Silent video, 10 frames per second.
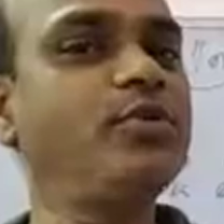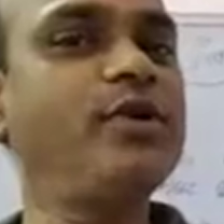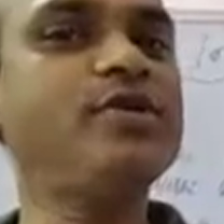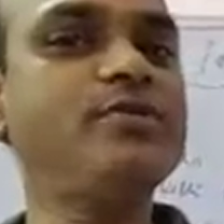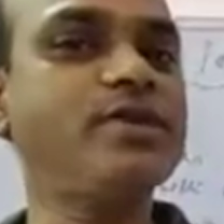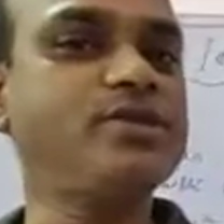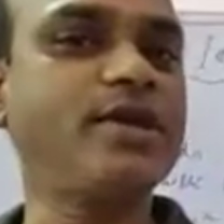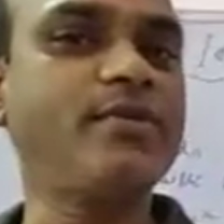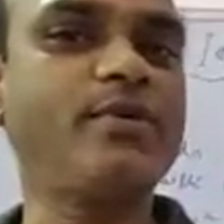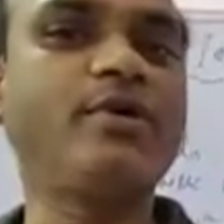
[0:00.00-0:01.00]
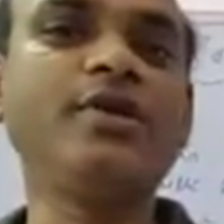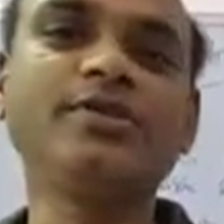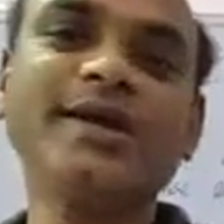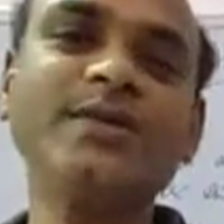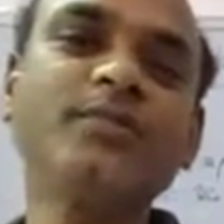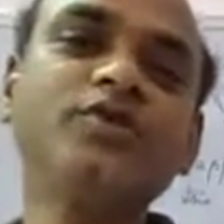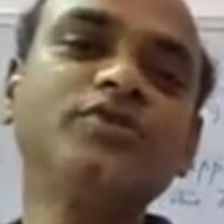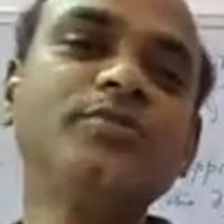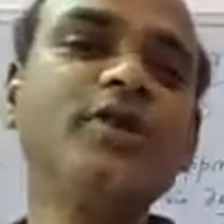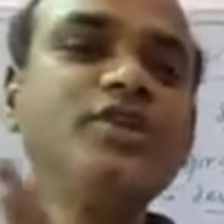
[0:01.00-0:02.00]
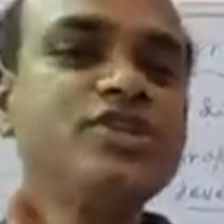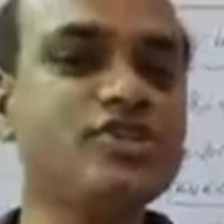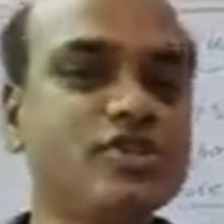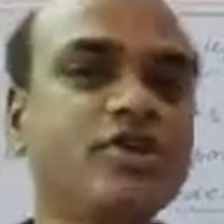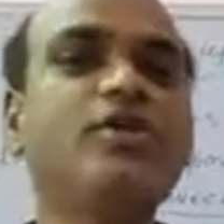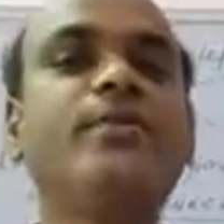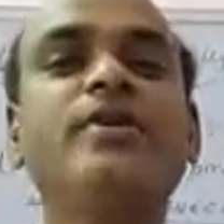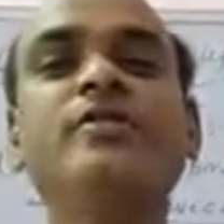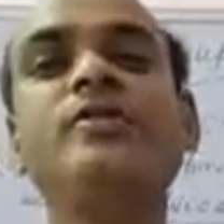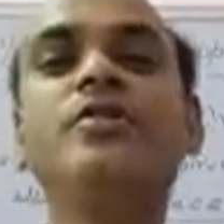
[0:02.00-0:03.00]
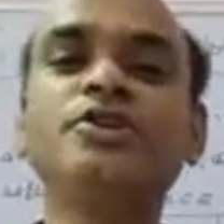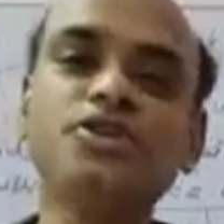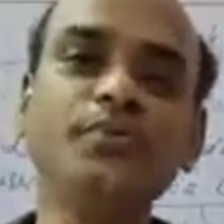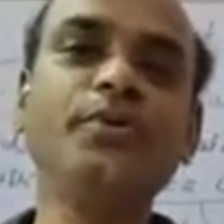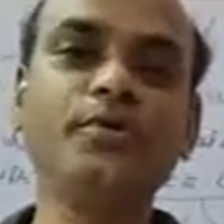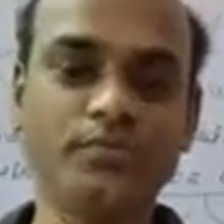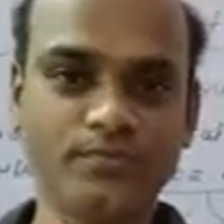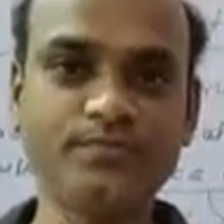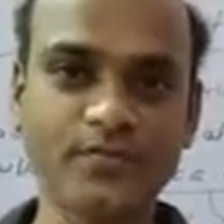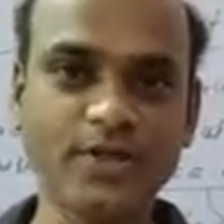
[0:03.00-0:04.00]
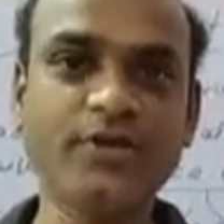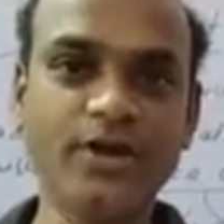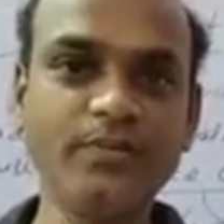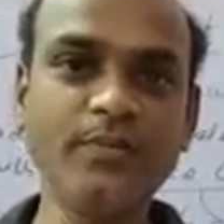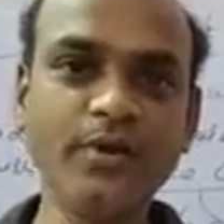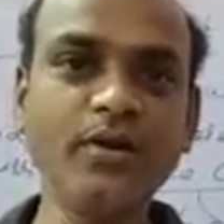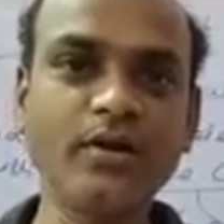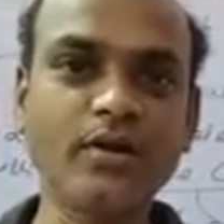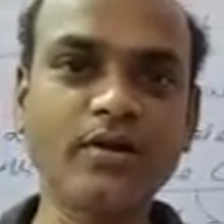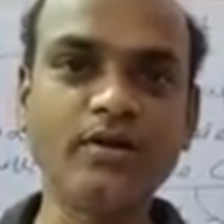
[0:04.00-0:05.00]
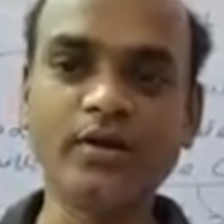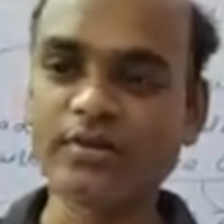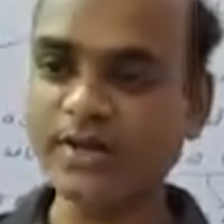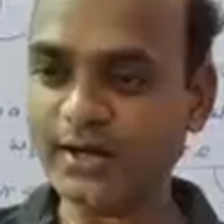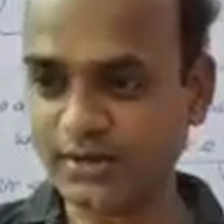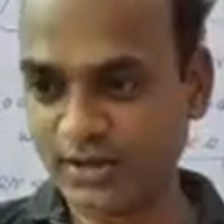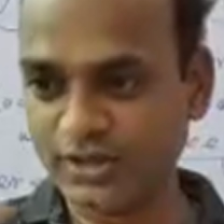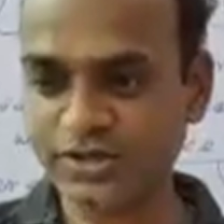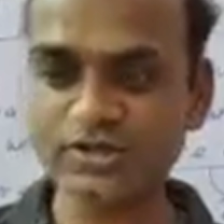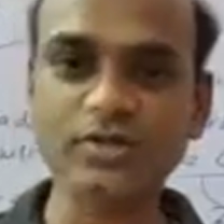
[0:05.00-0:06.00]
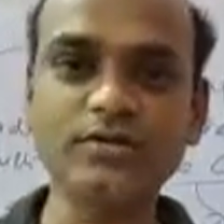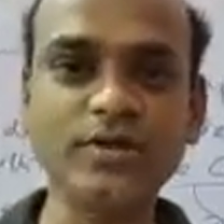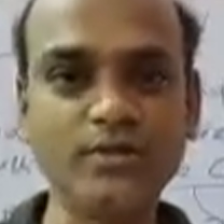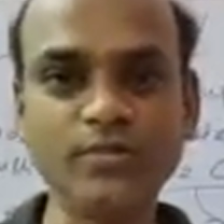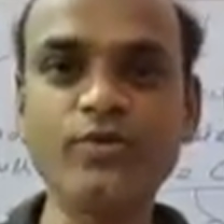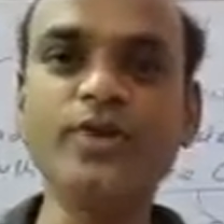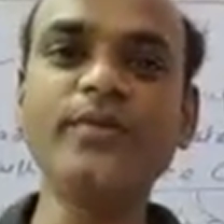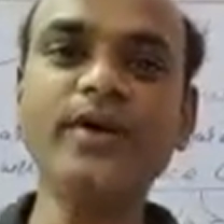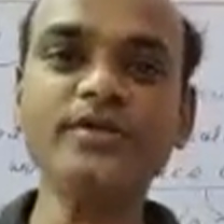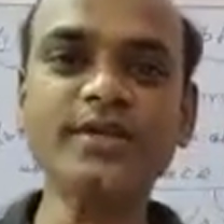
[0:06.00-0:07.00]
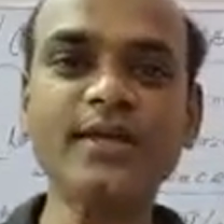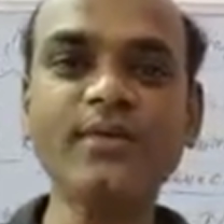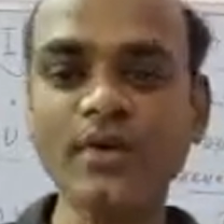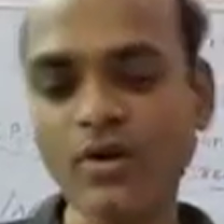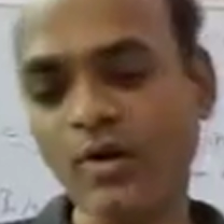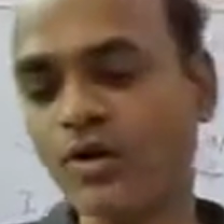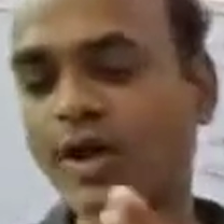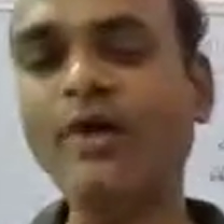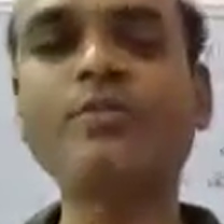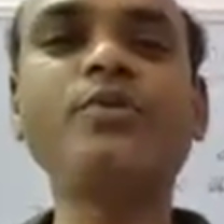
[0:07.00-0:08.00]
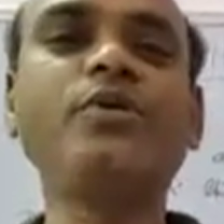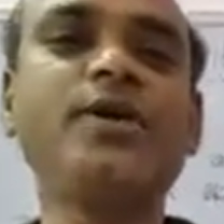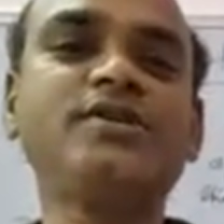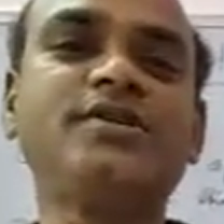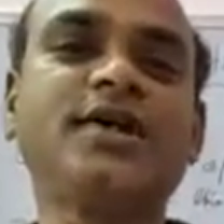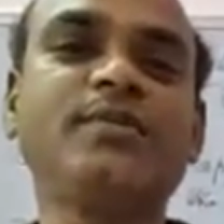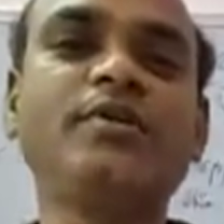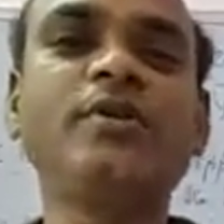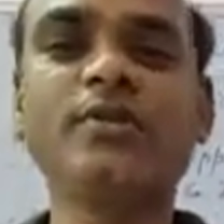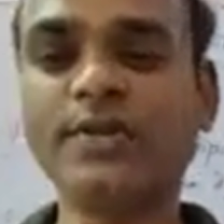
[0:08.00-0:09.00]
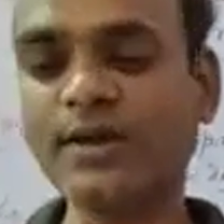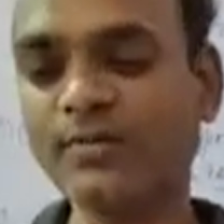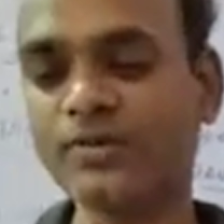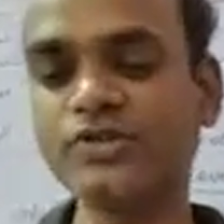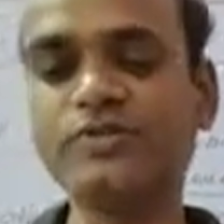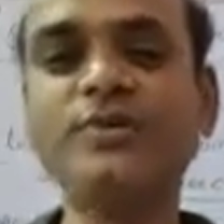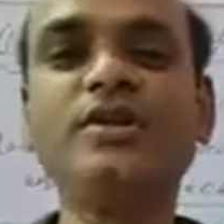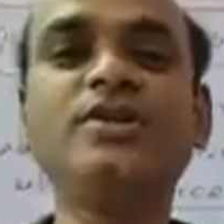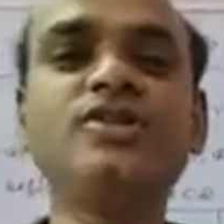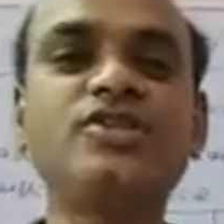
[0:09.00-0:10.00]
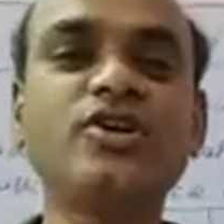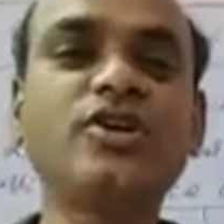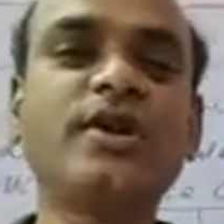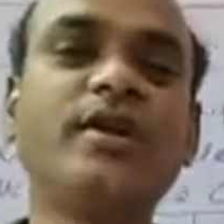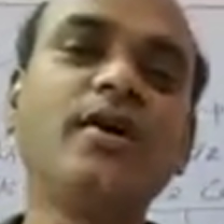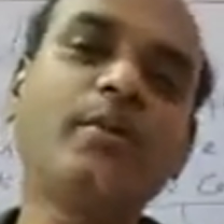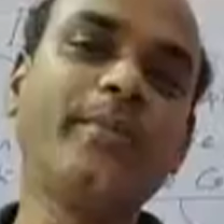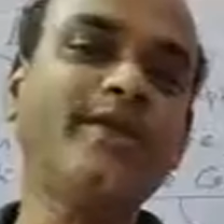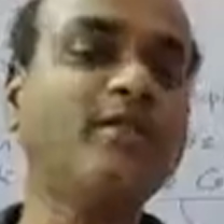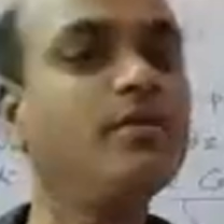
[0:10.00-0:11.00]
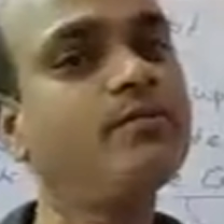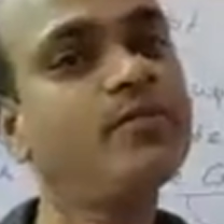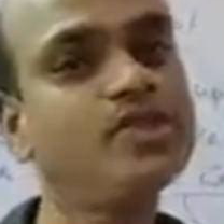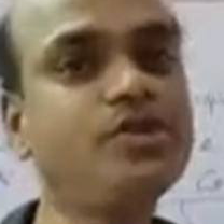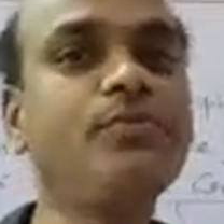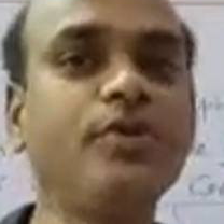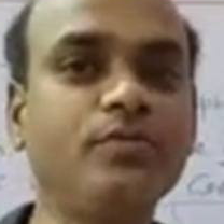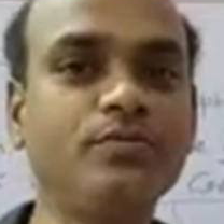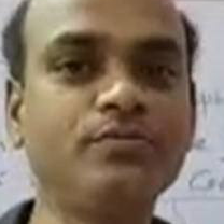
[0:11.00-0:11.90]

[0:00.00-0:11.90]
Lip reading: device driver, that must be instructed by the CPU. Are you getting my point or not? That input device driver or output device driver, that must be instructed by the CPU.